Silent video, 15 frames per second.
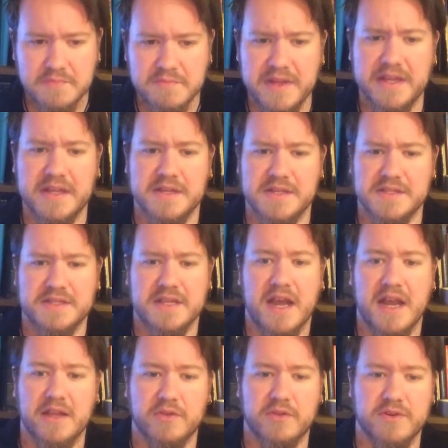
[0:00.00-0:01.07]
because
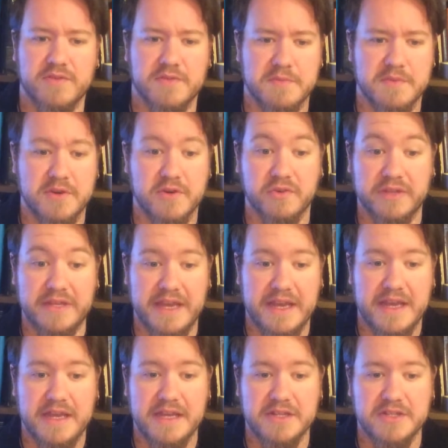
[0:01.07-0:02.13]
I learned from an early
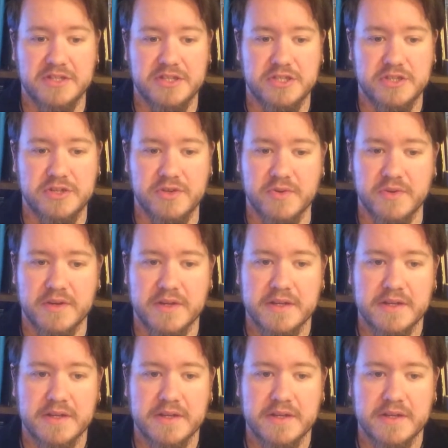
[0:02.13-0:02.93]
age that you